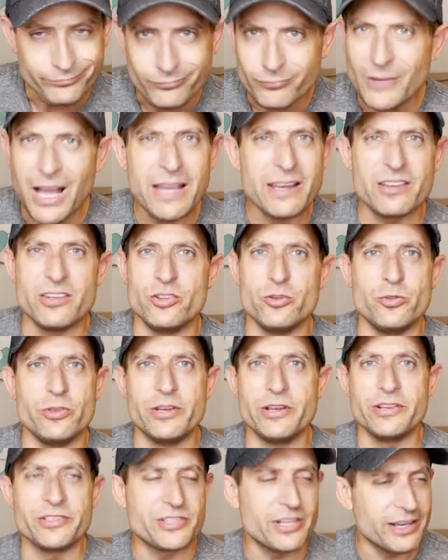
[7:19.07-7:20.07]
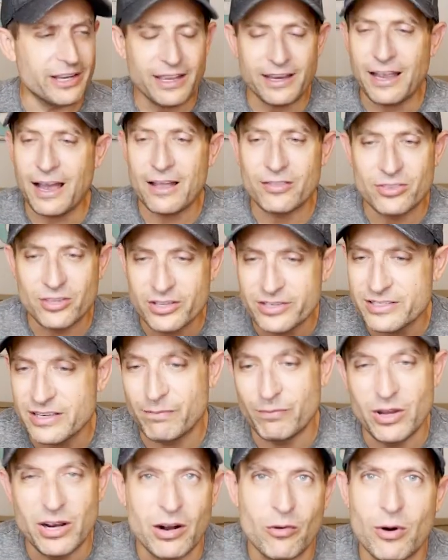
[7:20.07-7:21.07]
I can do this. Like, I got this. I've
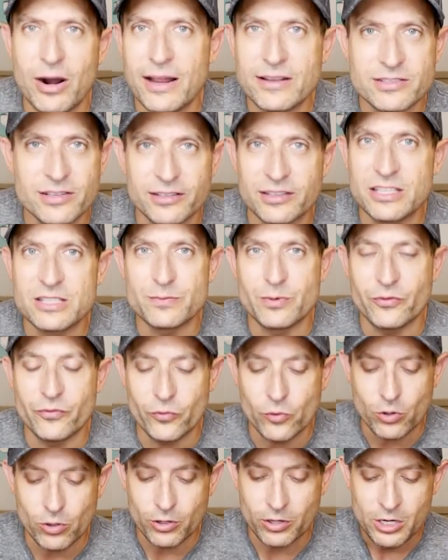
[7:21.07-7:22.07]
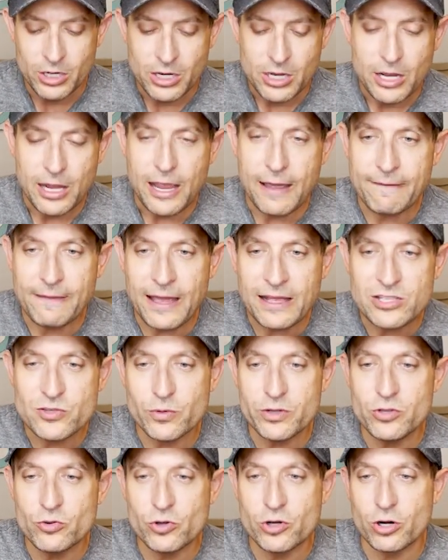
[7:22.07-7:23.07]
been on rides like this before. And that's
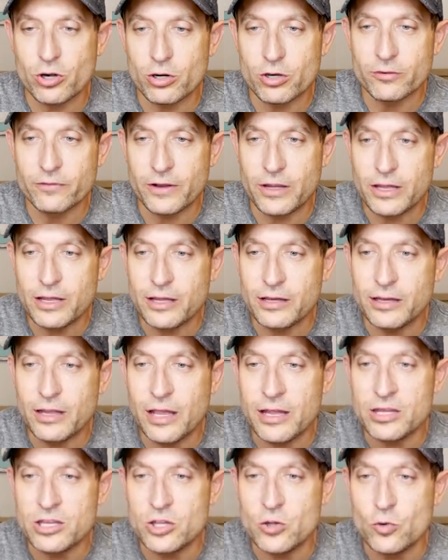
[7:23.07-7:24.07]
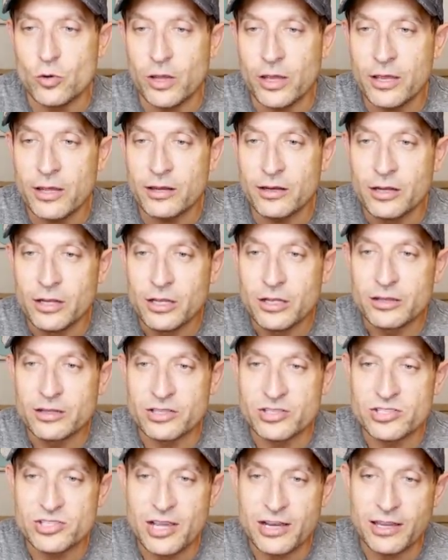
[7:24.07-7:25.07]
when you curve in and you hit the
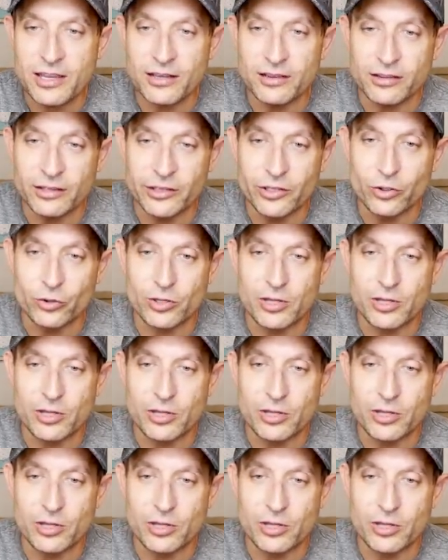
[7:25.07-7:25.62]
second little